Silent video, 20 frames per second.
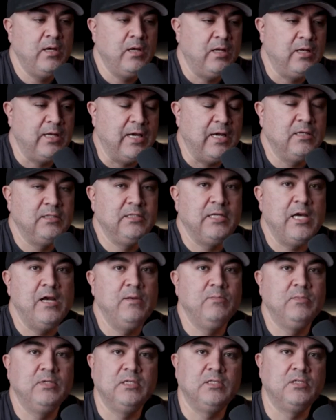a lot of
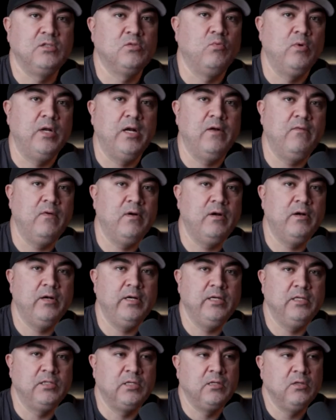times it's
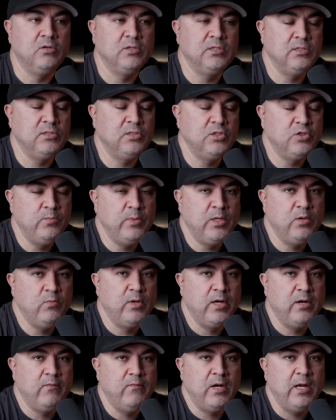whatever is closest to me,
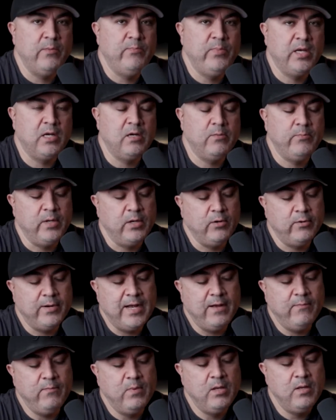whatever I pick up and
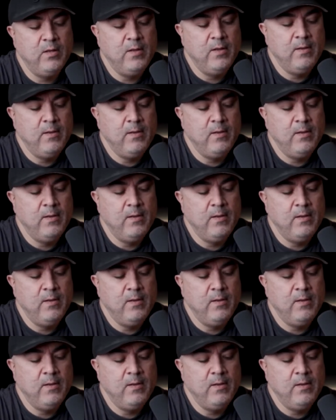grab.